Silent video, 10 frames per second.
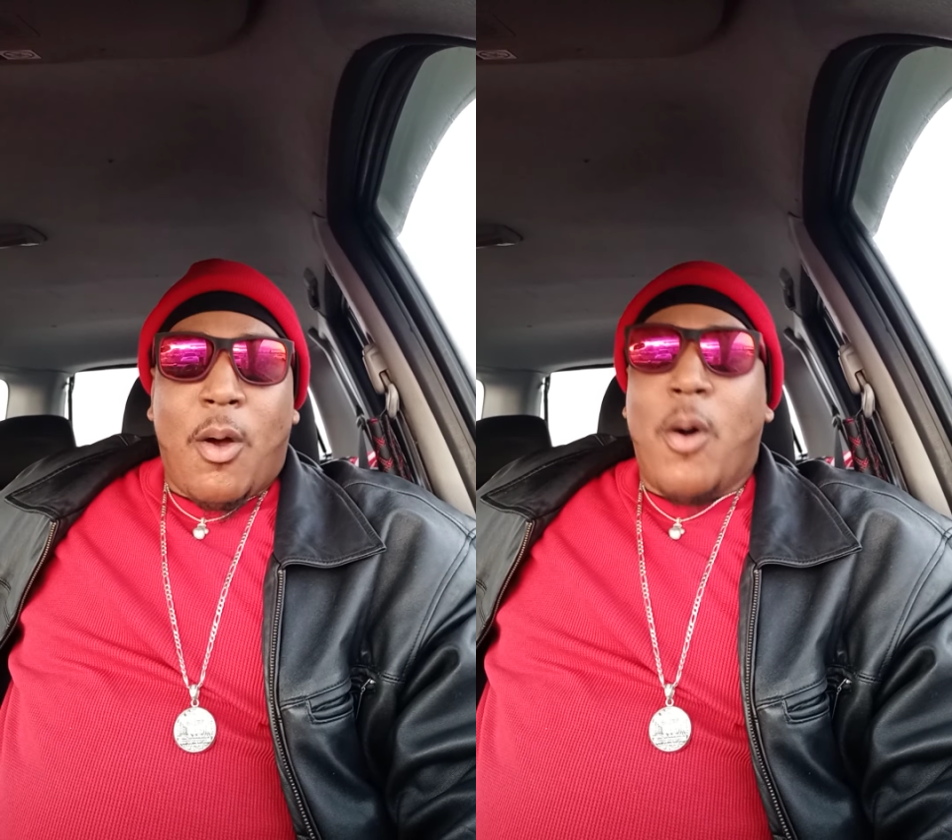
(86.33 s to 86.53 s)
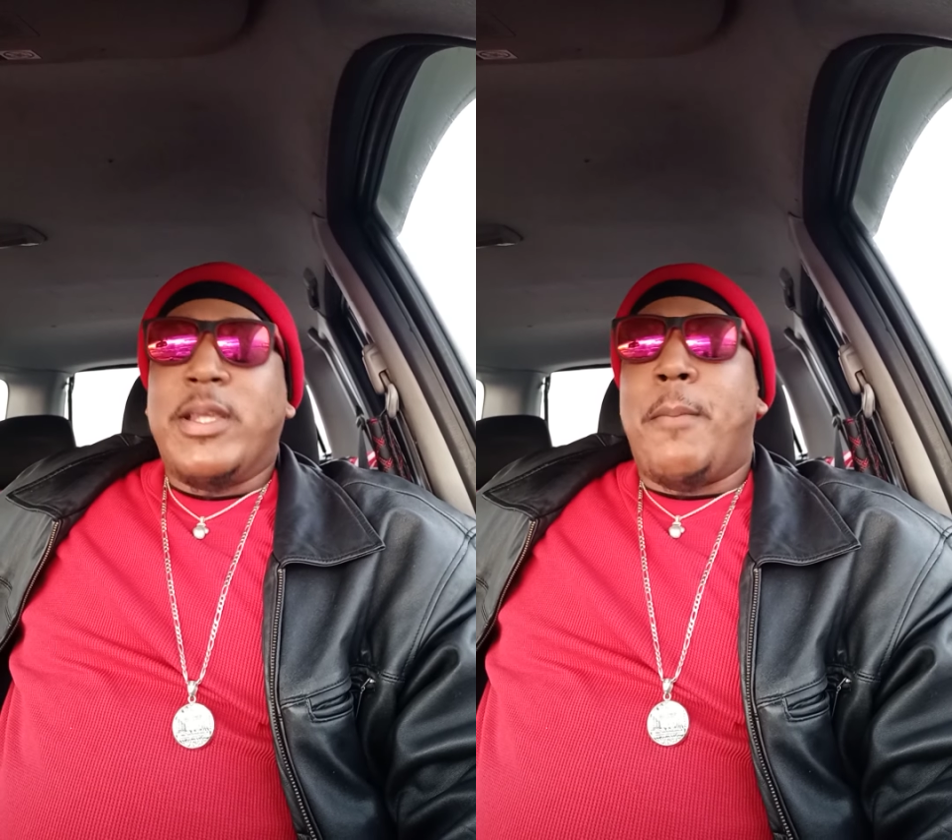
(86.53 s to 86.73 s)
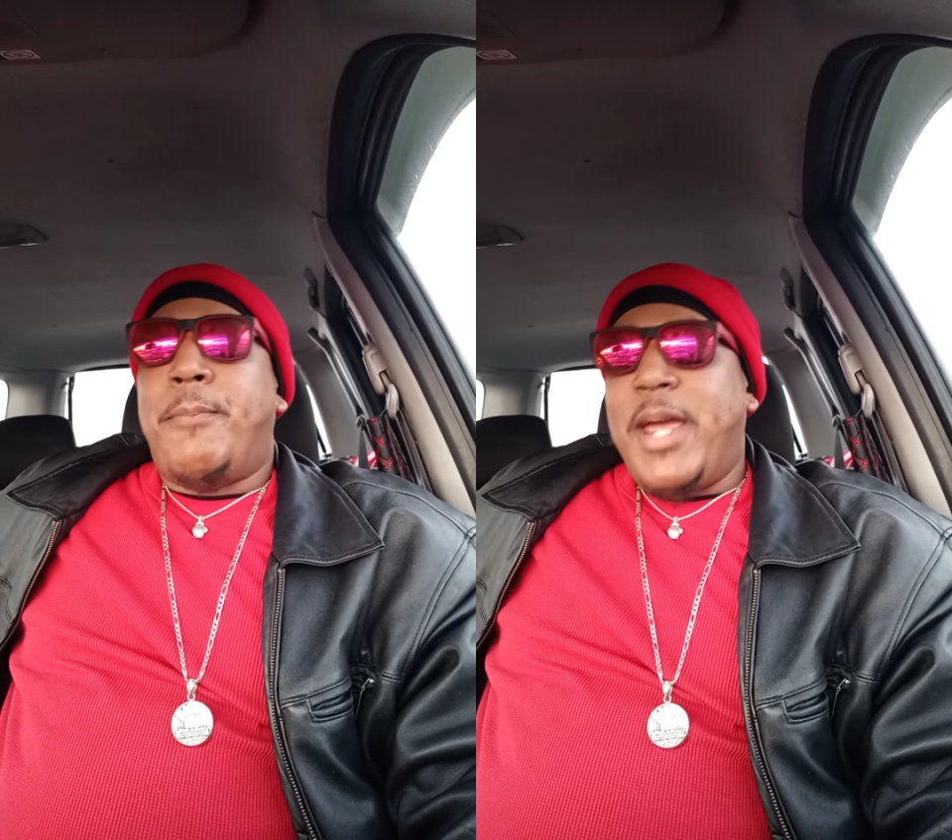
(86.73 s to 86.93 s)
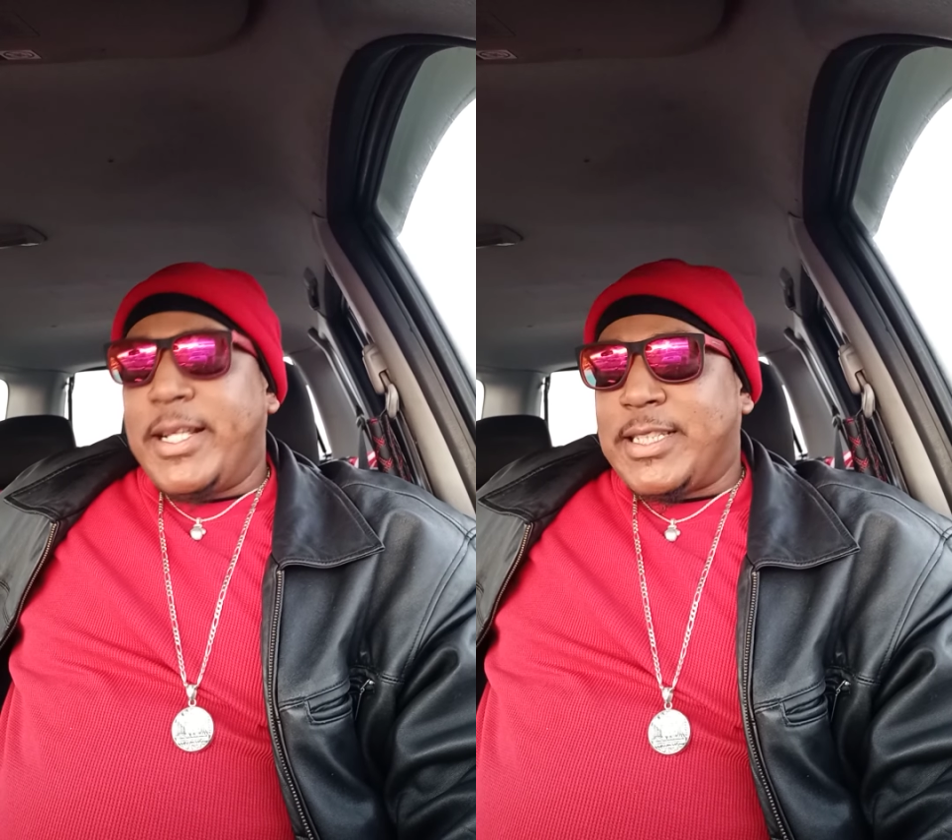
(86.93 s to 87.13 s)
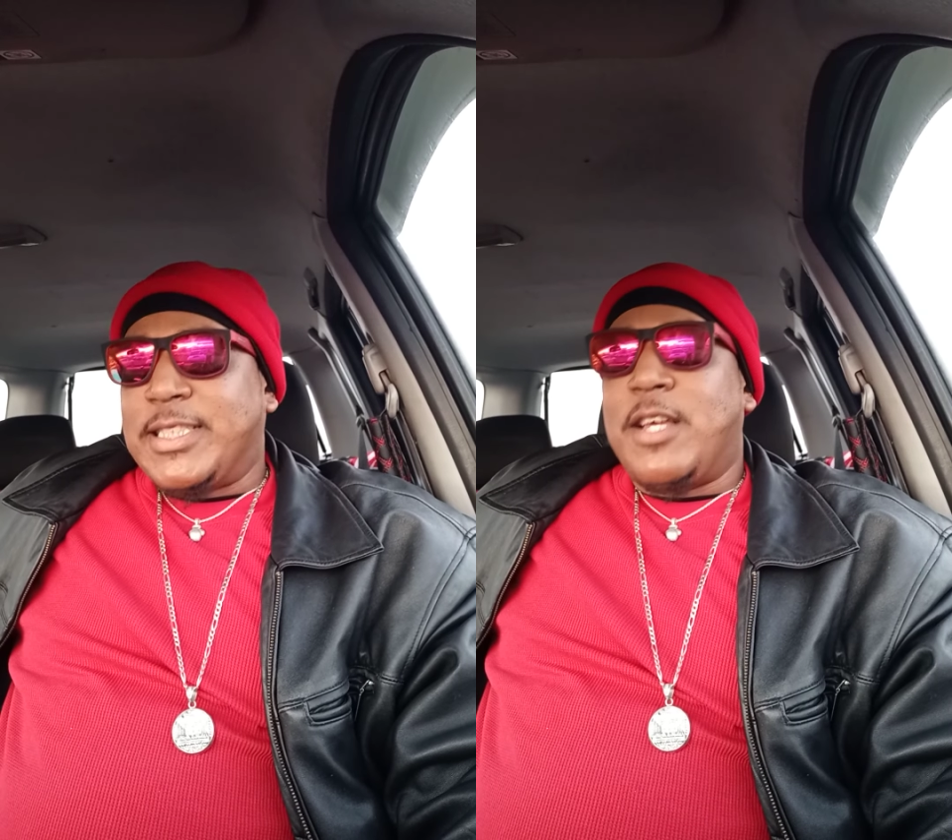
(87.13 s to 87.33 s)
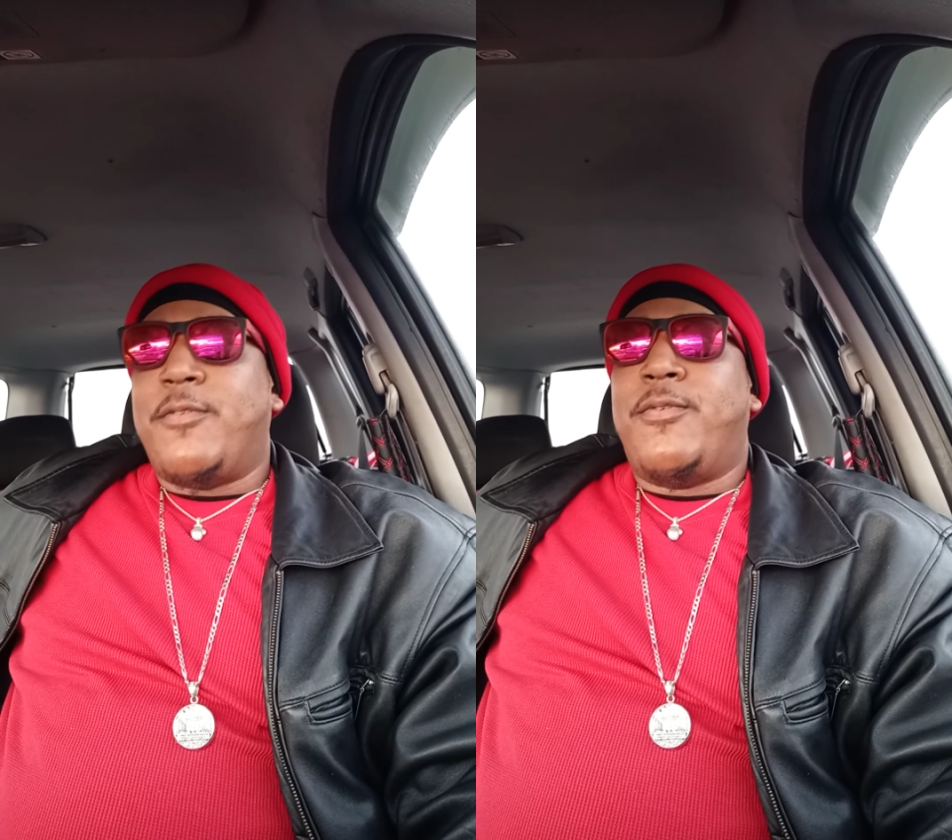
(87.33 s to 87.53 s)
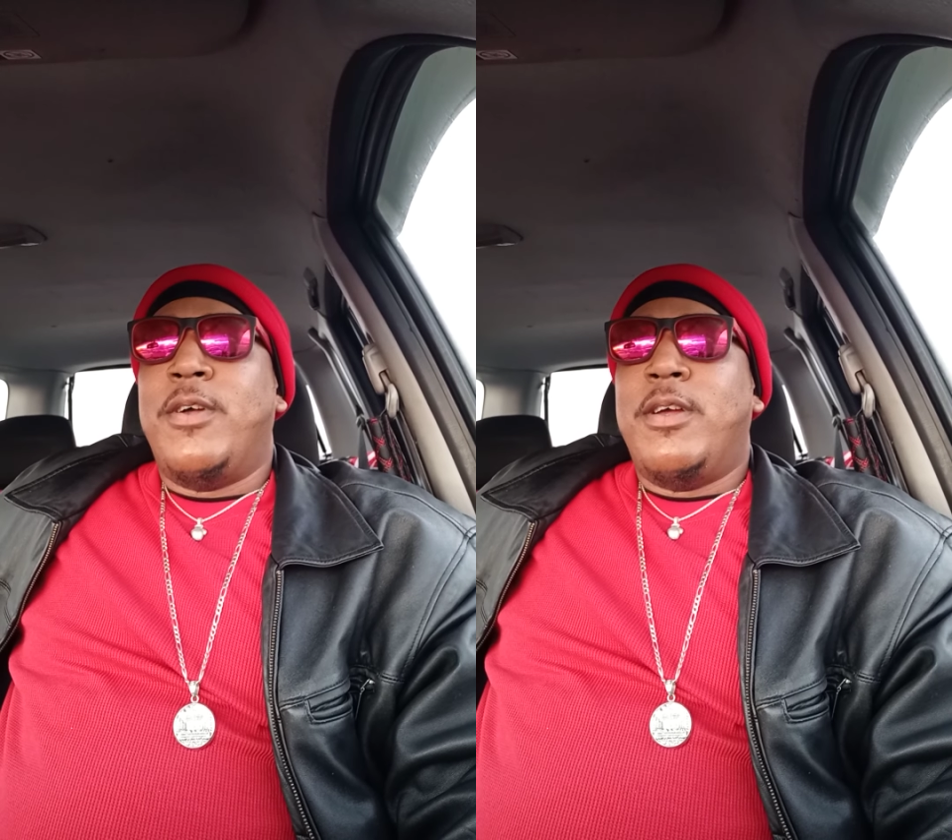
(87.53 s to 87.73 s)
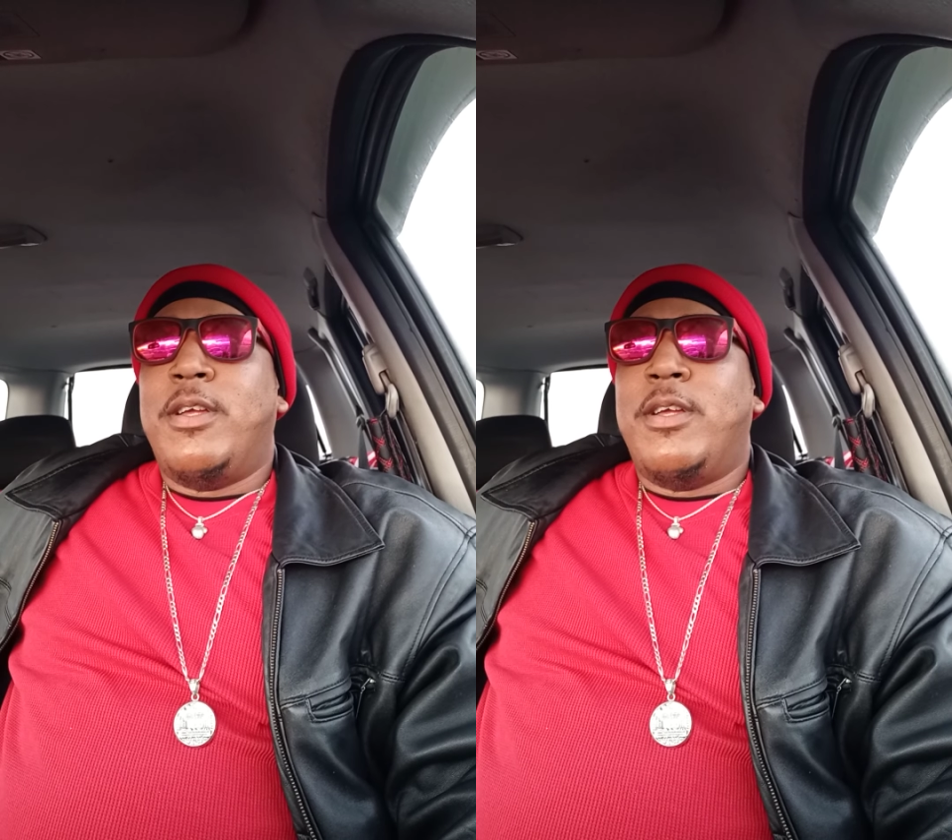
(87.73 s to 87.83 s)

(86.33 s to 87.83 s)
on the basis of